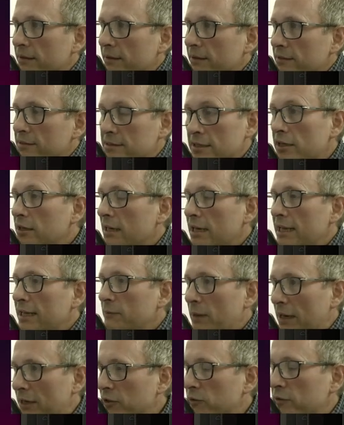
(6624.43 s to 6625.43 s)
Certainly,
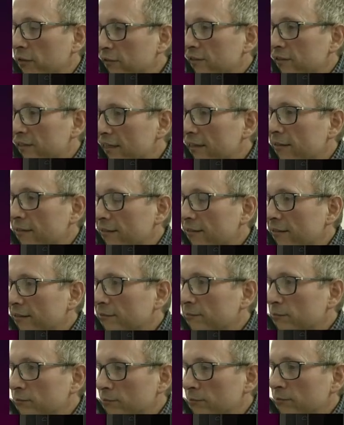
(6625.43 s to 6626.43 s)
when you consider
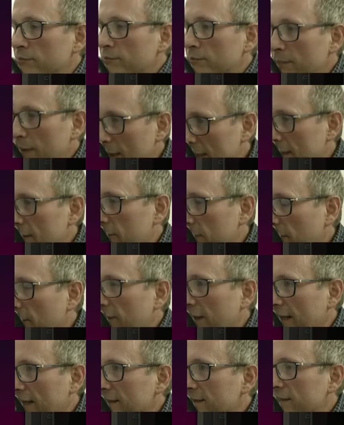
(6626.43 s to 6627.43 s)
that many of the
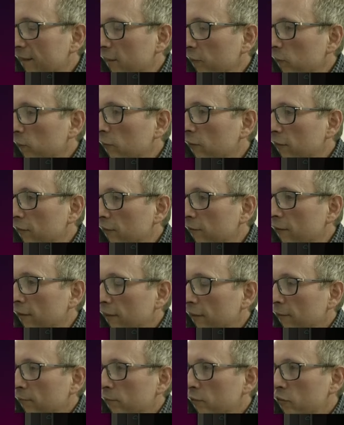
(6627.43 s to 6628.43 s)
things that you could
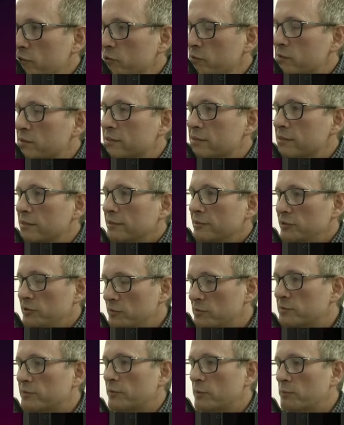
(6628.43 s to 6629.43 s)
produce
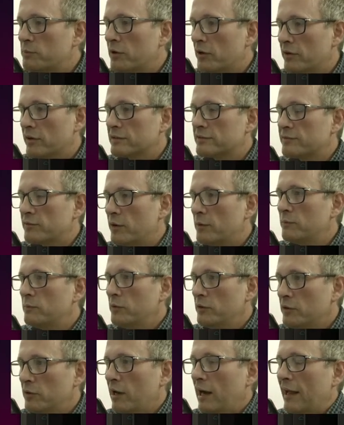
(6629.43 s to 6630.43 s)
useful products from
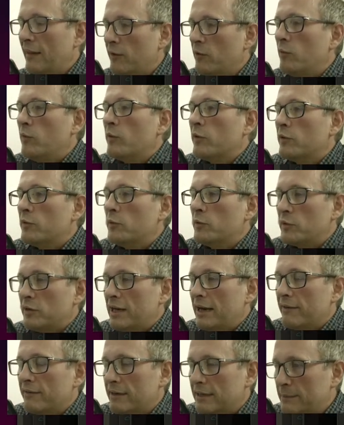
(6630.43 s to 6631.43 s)
would uh,
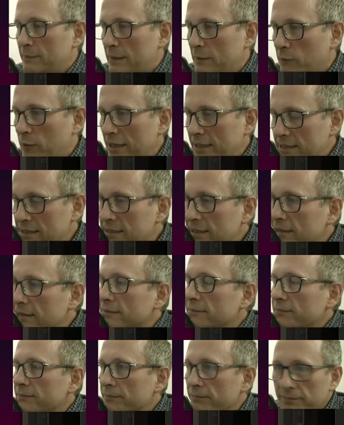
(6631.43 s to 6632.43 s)
ordinarily be wasted,
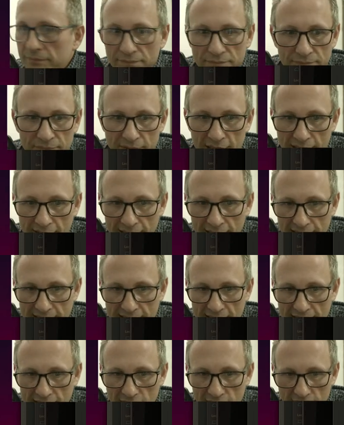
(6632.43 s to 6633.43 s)
and they
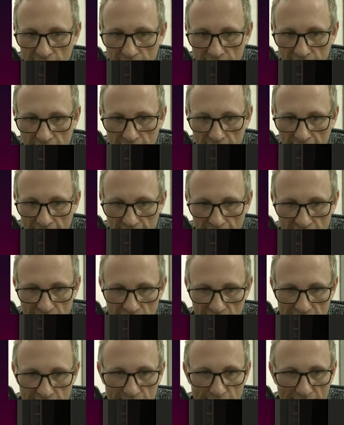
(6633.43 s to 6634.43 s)
take a lot of
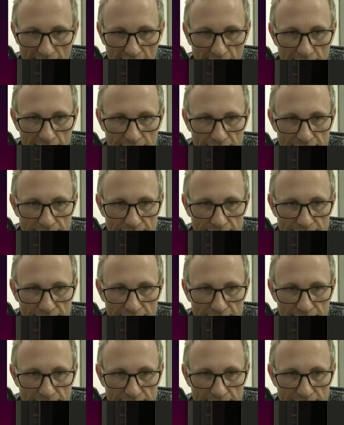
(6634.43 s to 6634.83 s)
energy to make.